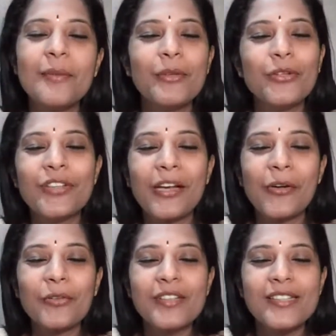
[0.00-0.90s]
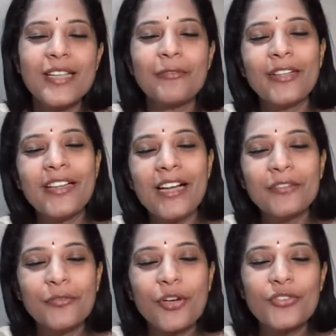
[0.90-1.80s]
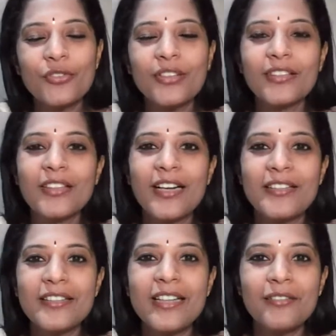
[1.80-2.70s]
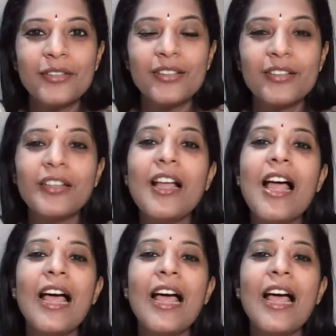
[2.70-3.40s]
because I always say I'm very unfortunate that I didn't have a girl.